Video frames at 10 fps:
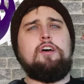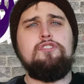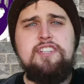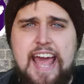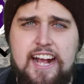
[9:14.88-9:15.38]
So,
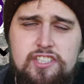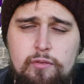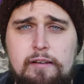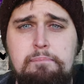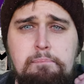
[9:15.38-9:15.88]
next we
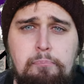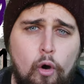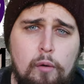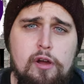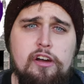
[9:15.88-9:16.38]
have
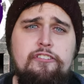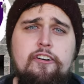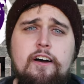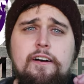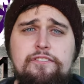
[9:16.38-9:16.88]
Bournemouth
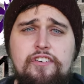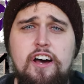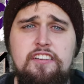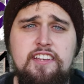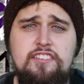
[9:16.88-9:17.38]

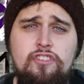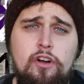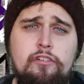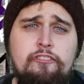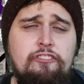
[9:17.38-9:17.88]
versus
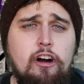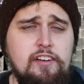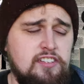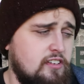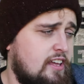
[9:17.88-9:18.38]
Nottingham
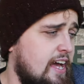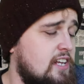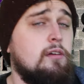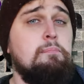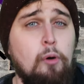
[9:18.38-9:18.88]
Forest, okay?
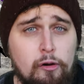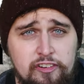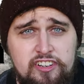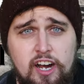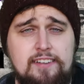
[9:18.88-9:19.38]
So,
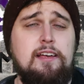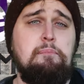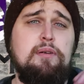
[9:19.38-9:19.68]
Bournemouth, guys, are